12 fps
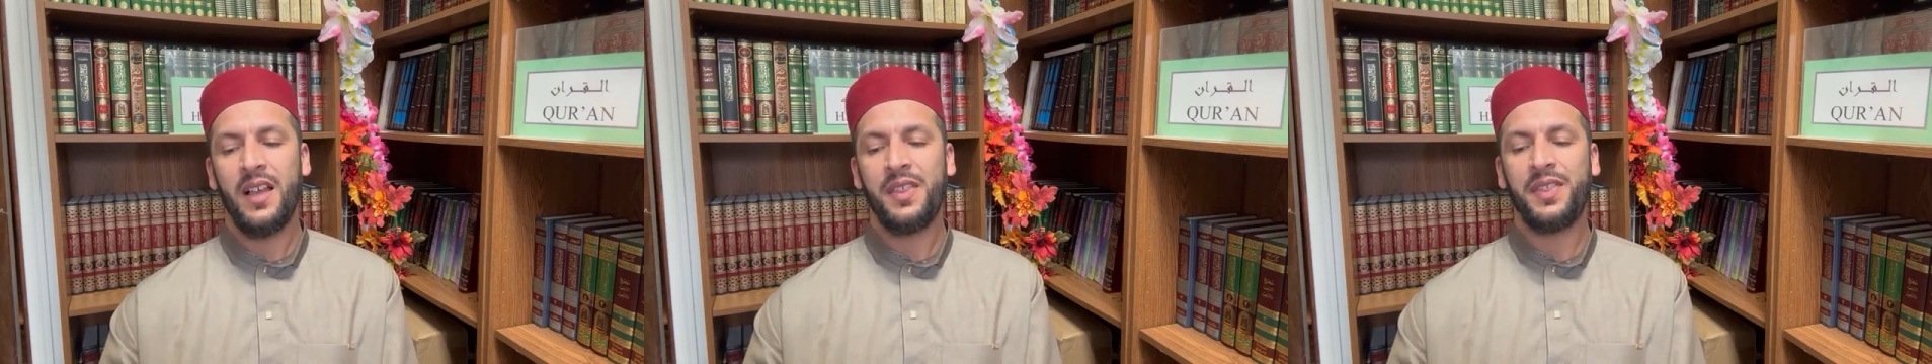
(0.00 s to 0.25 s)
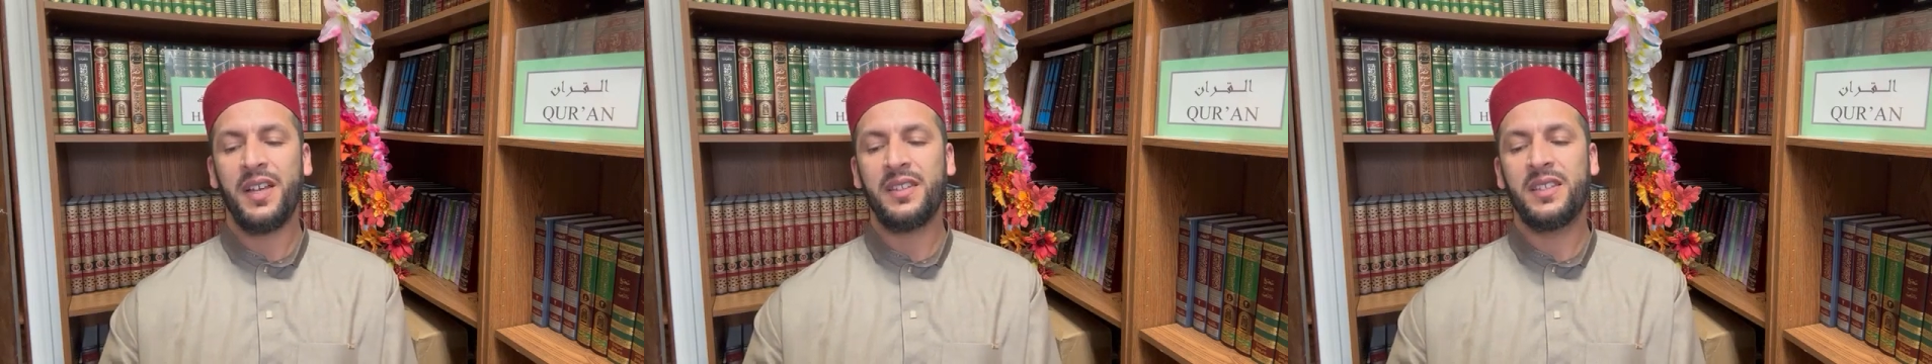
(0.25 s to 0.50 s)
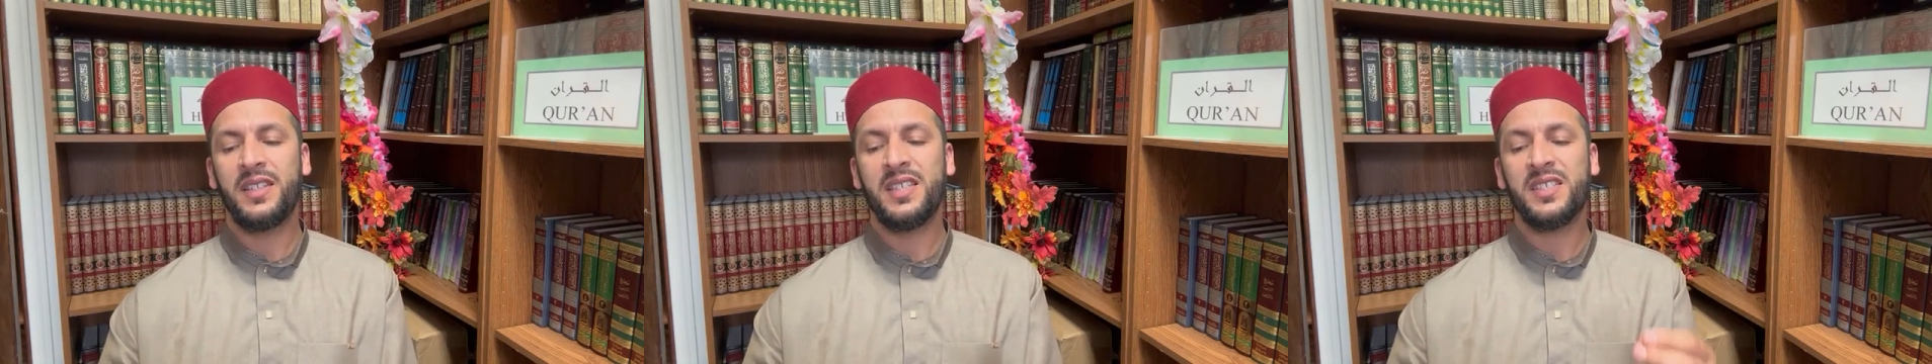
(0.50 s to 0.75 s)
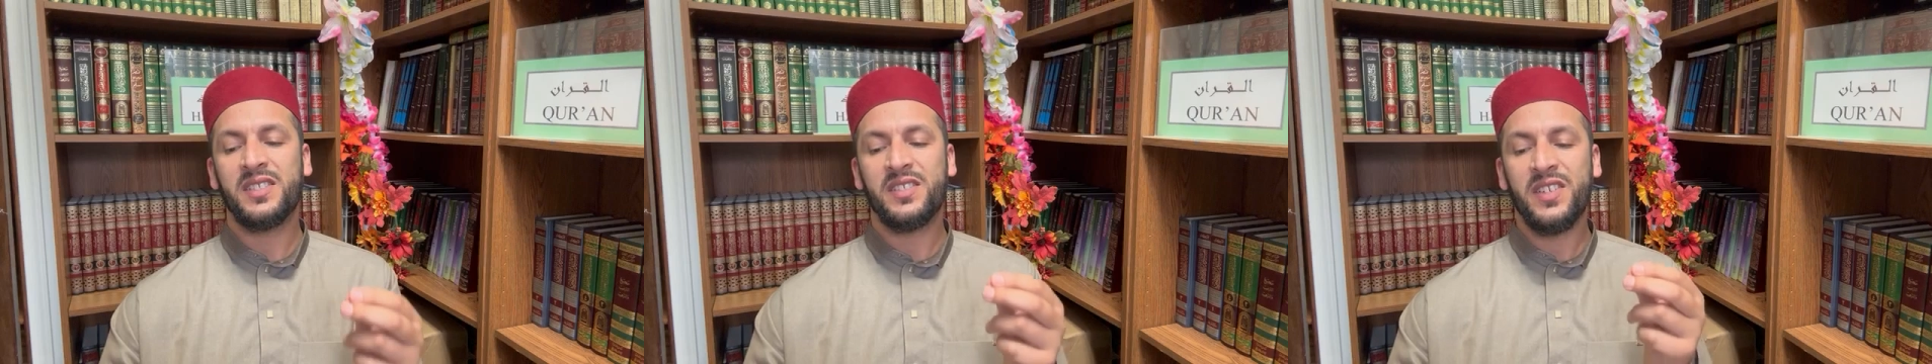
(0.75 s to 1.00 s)
that
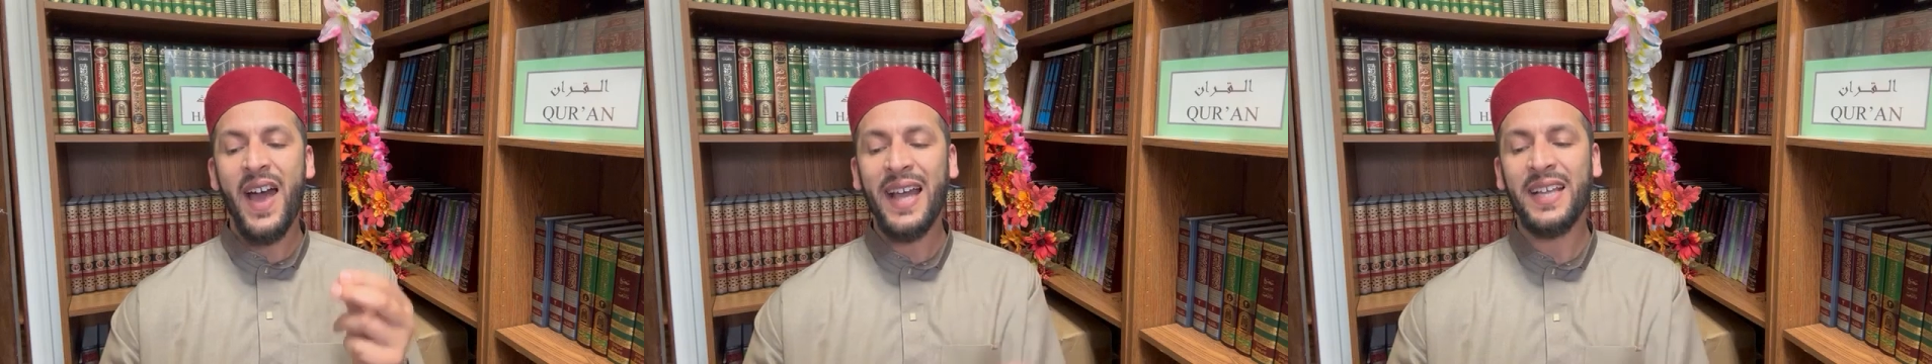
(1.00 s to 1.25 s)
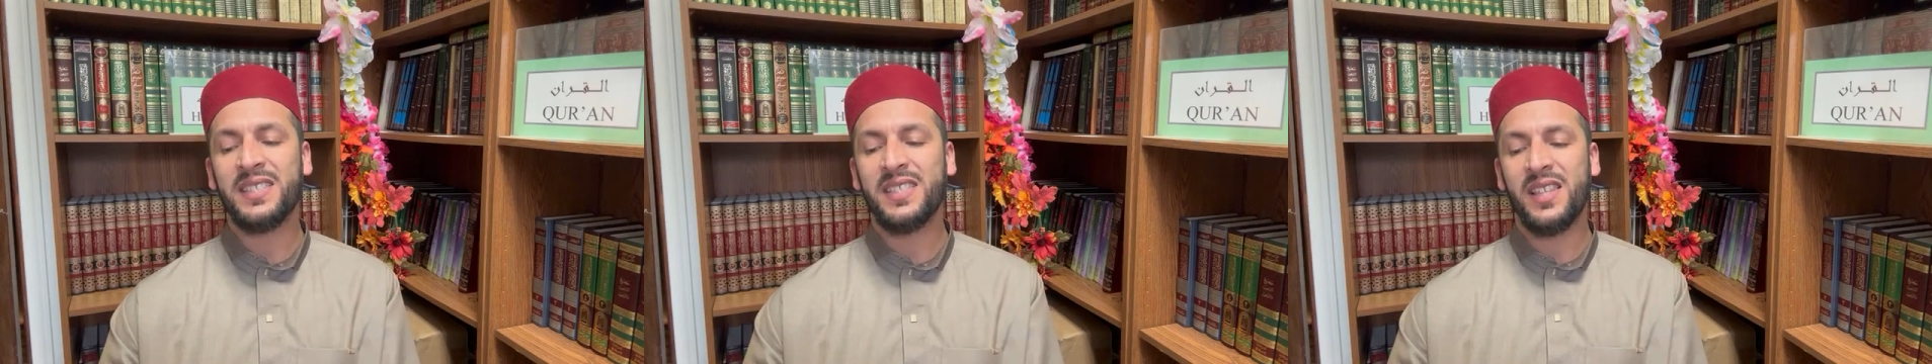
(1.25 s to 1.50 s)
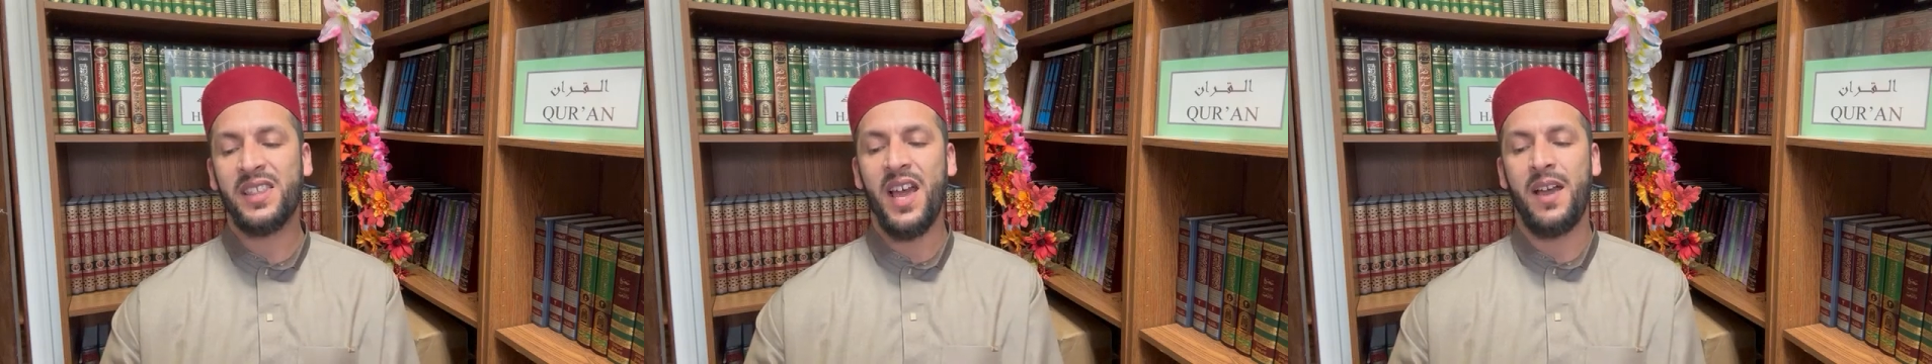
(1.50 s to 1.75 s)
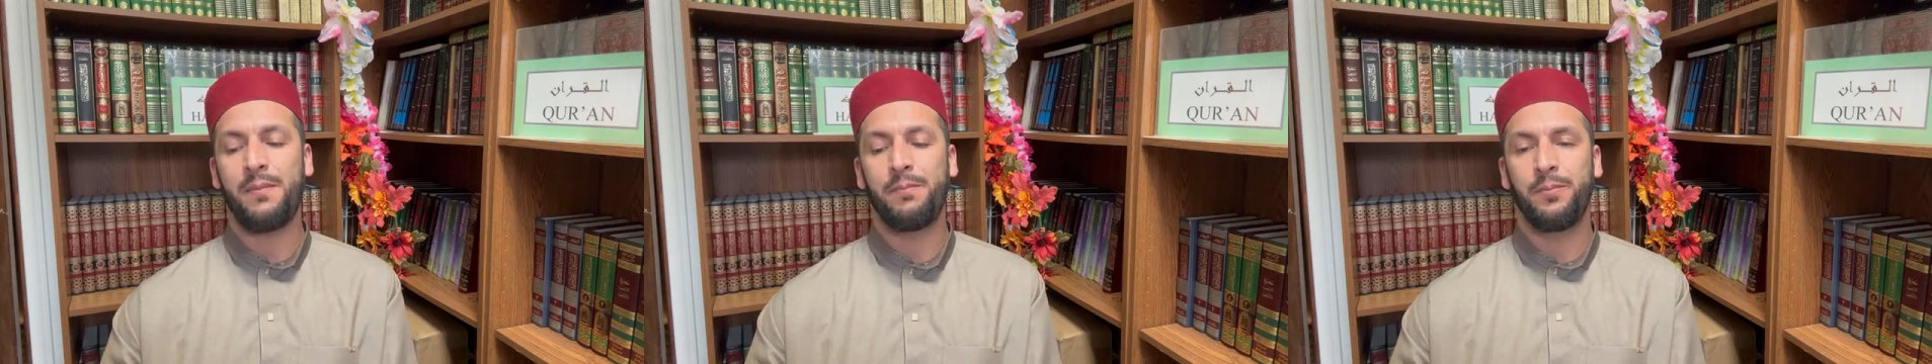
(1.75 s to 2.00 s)
distracts
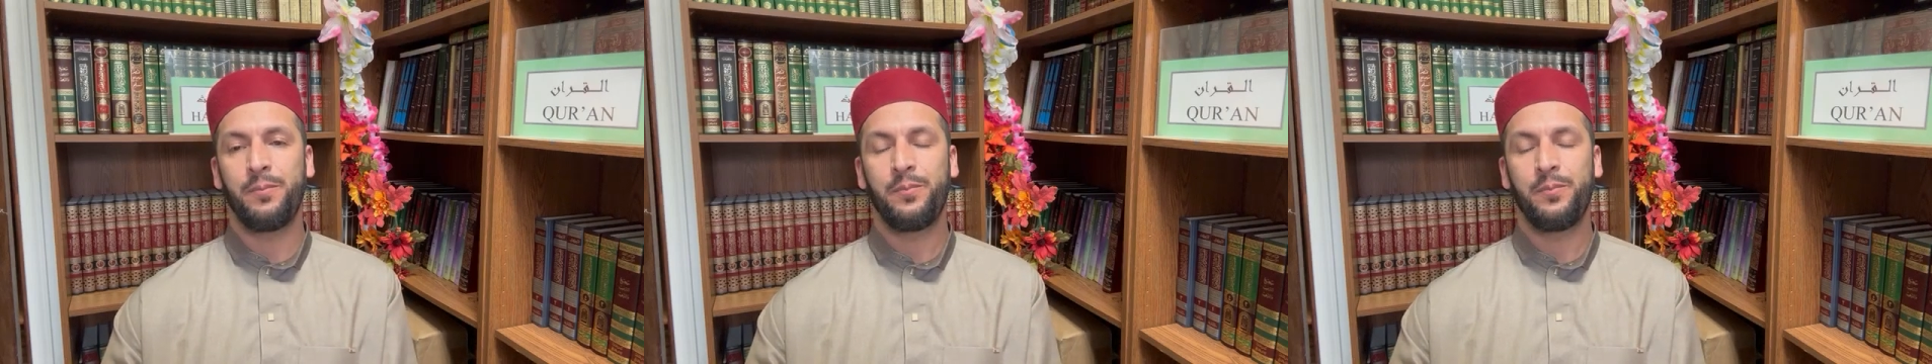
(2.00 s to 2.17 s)
them